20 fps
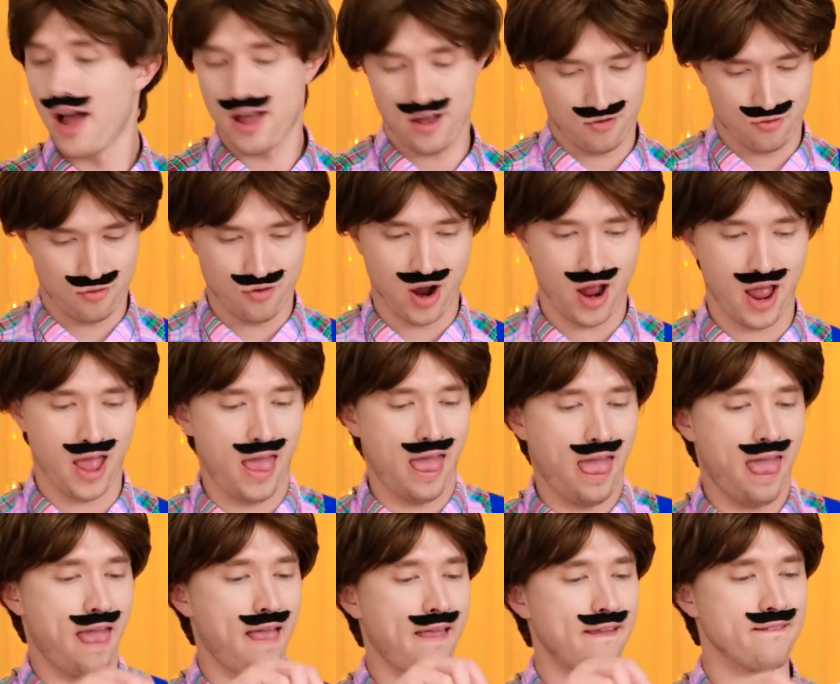I
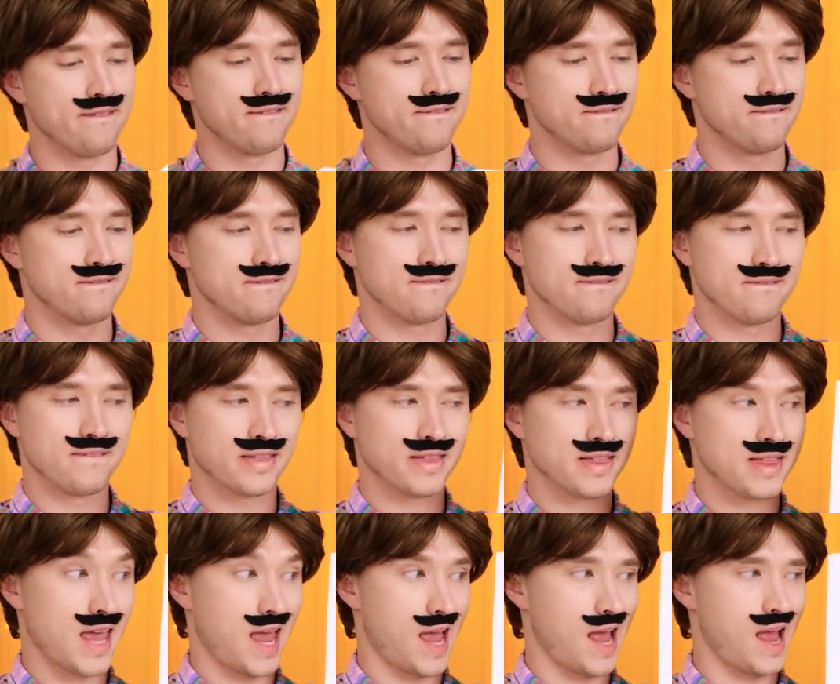revamped your
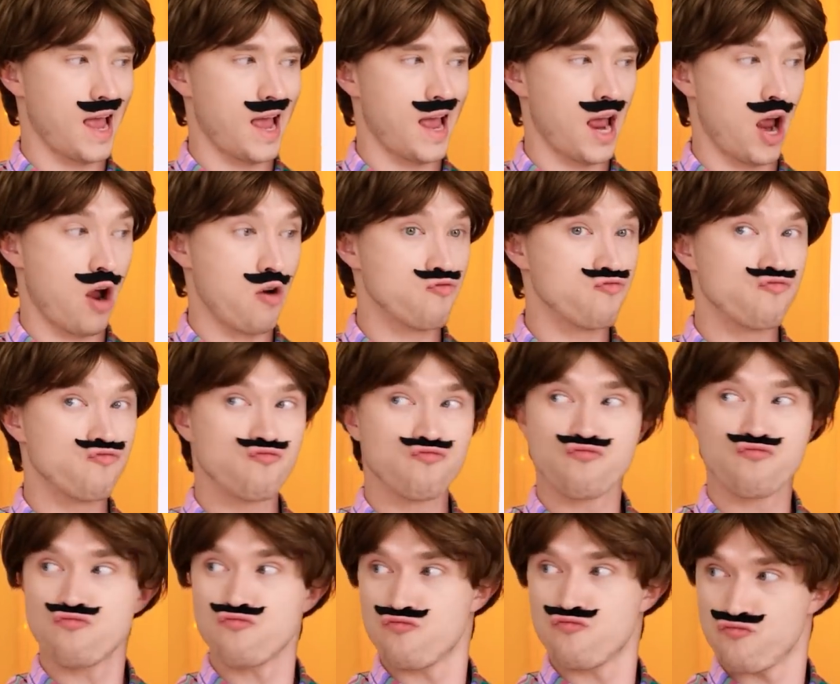flower!
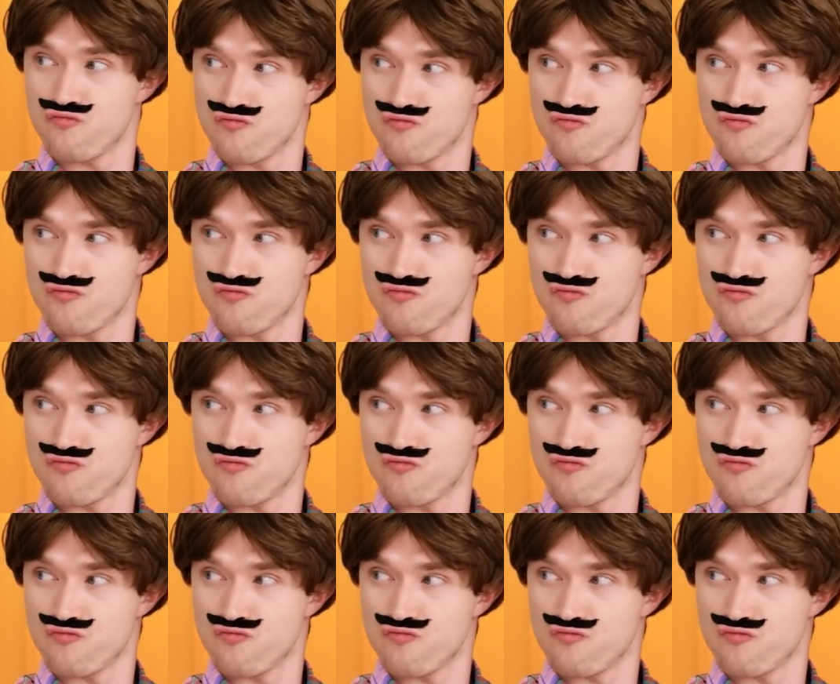Like it?